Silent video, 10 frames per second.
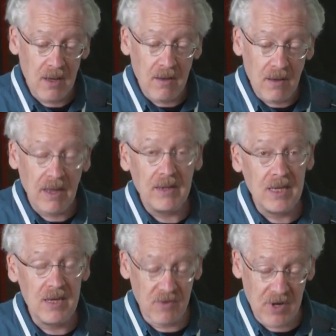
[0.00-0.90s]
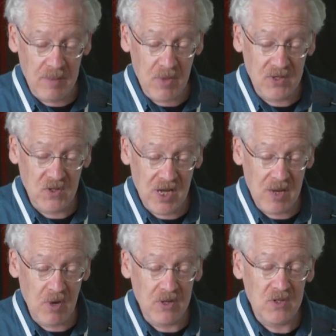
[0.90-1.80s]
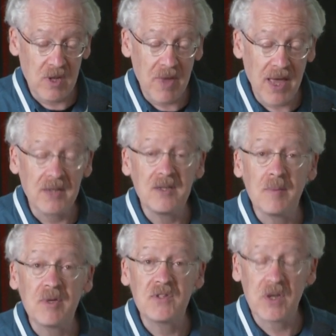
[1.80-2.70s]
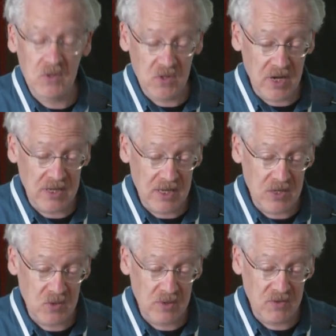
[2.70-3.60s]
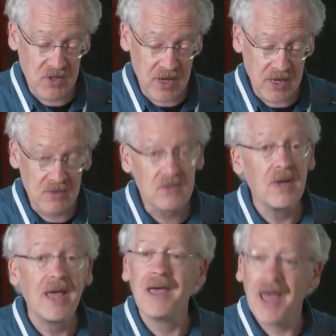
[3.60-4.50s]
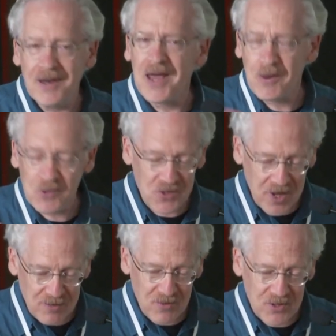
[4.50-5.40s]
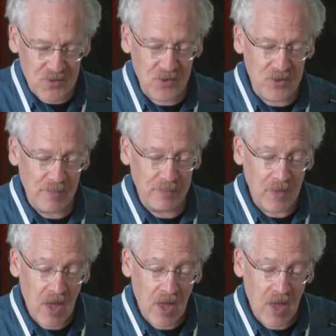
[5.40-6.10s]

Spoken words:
And even, I must say, among some academics outside the history of science and outside of this room.